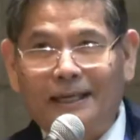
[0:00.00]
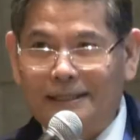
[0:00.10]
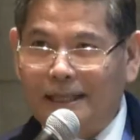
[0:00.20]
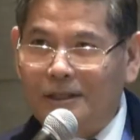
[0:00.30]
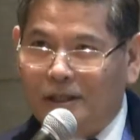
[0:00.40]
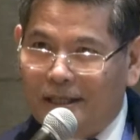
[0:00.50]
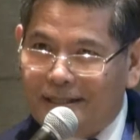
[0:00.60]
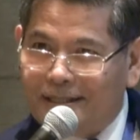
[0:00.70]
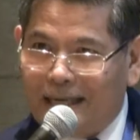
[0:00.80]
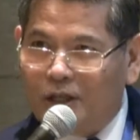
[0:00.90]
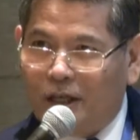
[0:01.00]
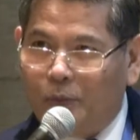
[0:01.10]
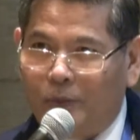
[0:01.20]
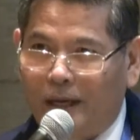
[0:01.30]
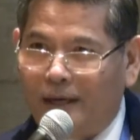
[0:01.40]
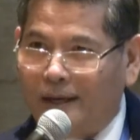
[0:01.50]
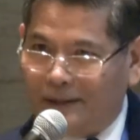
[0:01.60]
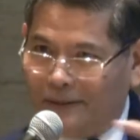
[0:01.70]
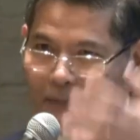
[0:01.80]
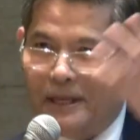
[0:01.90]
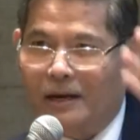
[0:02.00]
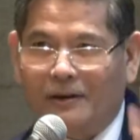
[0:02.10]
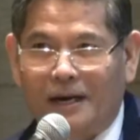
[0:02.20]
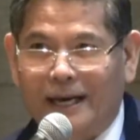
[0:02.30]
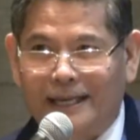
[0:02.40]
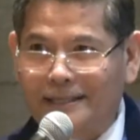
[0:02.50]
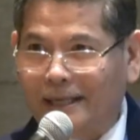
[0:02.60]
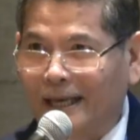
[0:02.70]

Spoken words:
This is essentially where the BRI